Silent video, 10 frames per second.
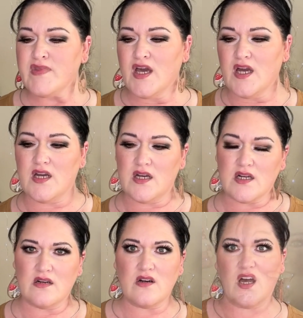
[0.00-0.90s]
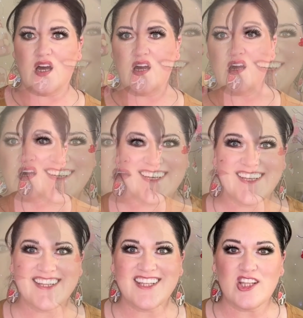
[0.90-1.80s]
Hey girl, hey.
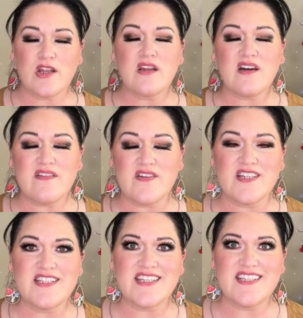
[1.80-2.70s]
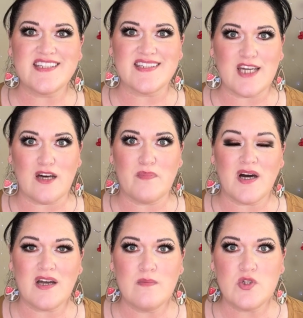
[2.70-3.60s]
Hi friends, it's Deb. I
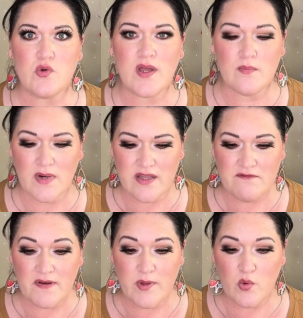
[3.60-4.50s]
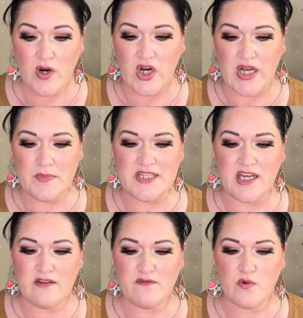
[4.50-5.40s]
am doing my February
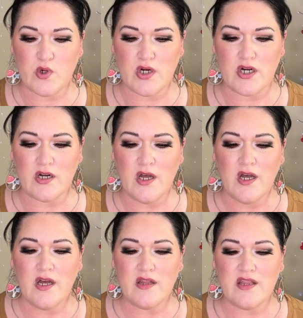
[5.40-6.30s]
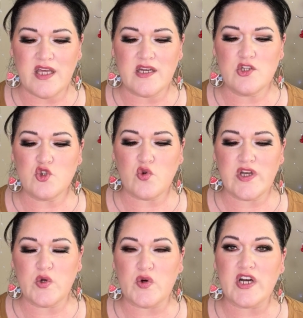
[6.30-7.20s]
update for the Enjoy
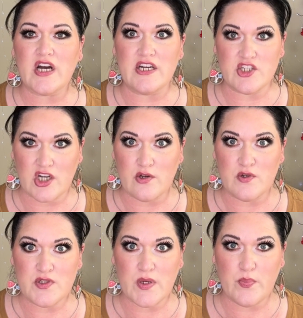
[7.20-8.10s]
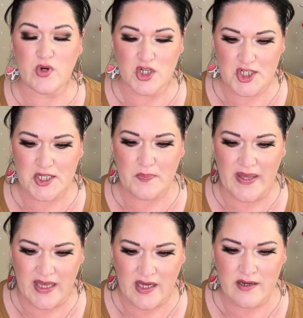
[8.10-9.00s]
Your Eyeshadows Project
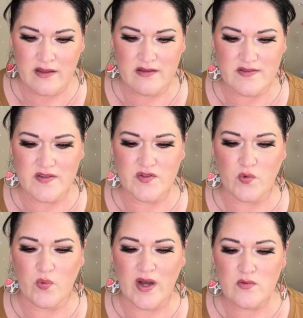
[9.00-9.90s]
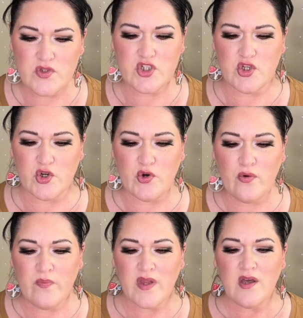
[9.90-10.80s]
Pan. This is round 2.
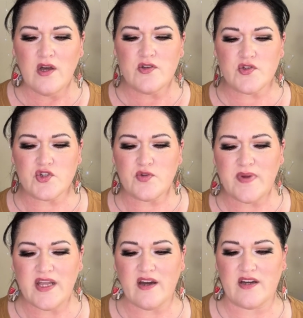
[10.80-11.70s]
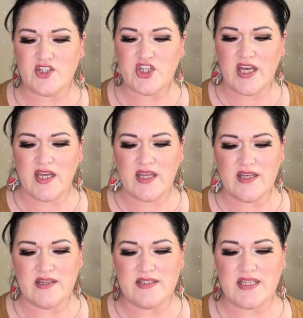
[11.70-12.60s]
Social media hashtag
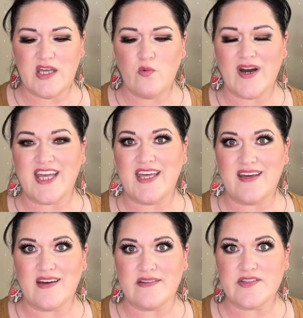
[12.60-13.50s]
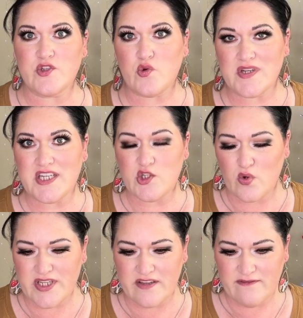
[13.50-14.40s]
is
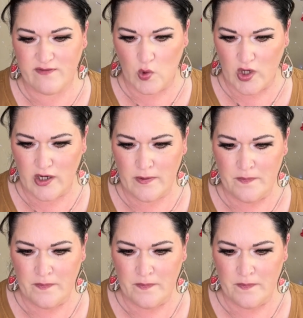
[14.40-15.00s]
EYES2024.